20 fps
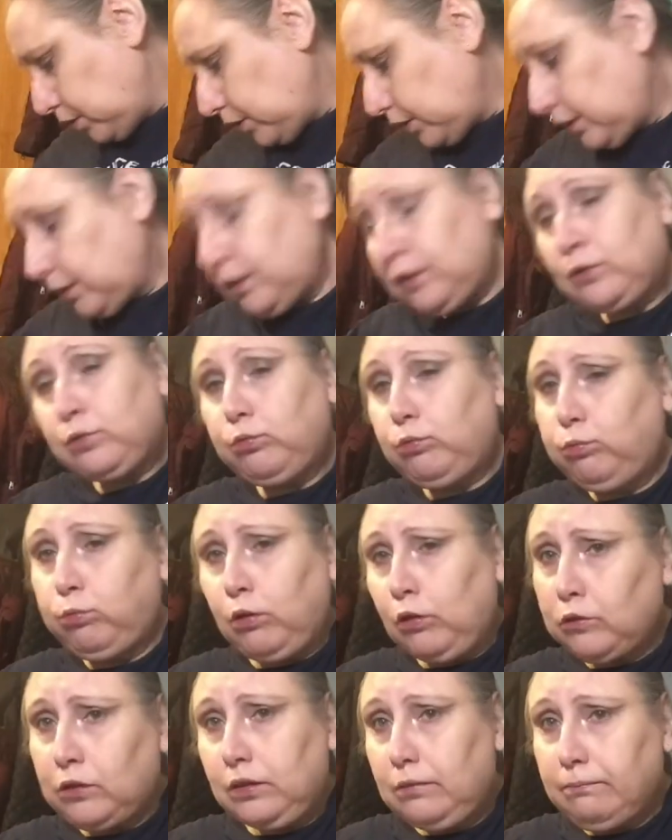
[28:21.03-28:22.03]
It
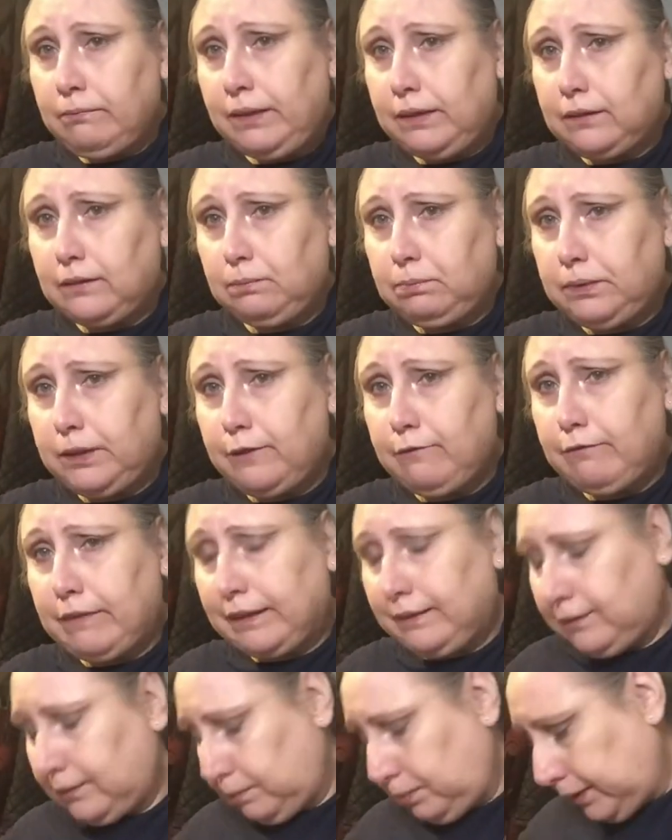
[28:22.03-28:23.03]
wasn't meant to be a
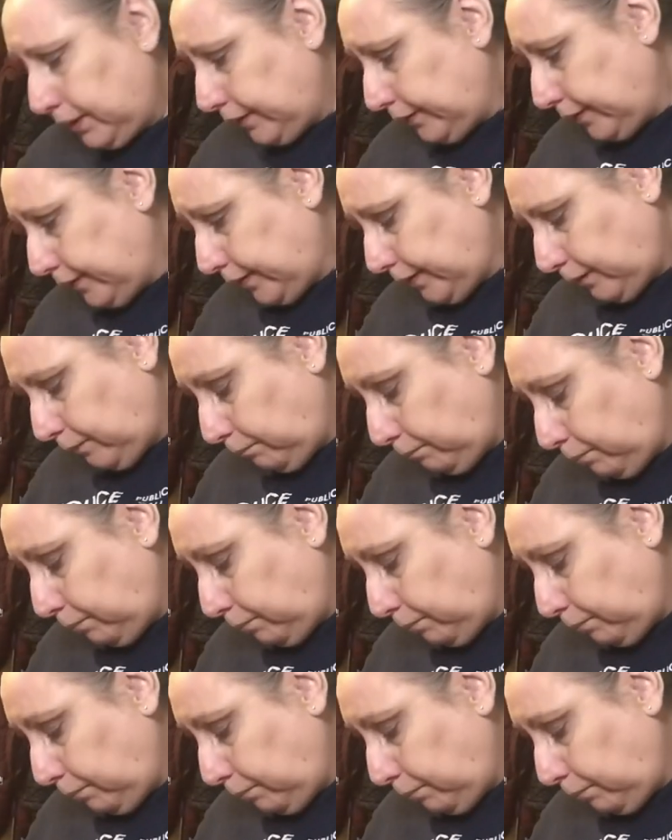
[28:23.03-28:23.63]
rant about that,